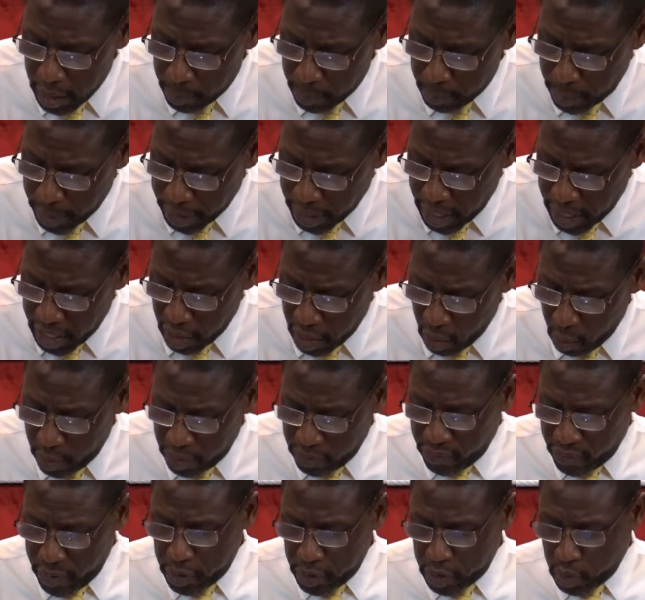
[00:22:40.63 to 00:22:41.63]
Beginning with
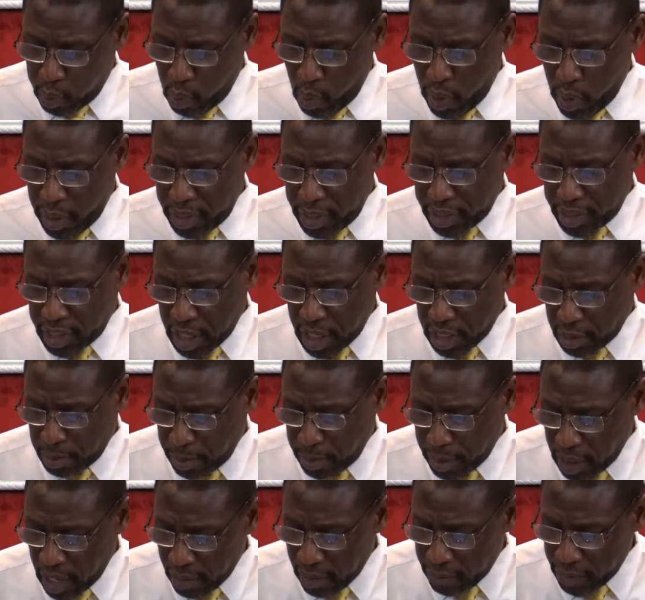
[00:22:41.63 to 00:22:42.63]
verse one, it says,
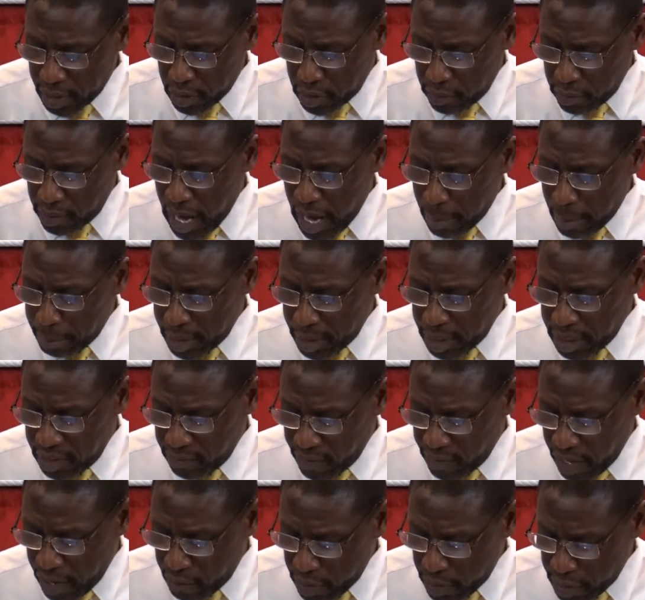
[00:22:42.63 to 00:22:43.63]
Beloved, do not
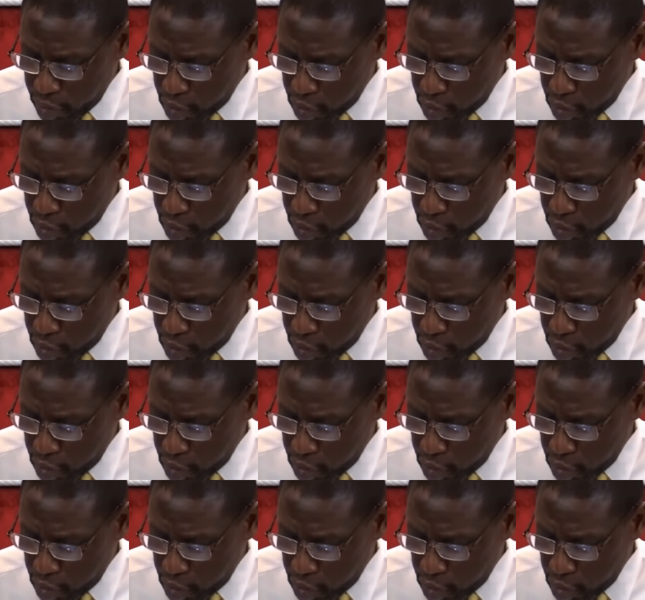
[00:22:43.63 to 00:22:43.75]
believe every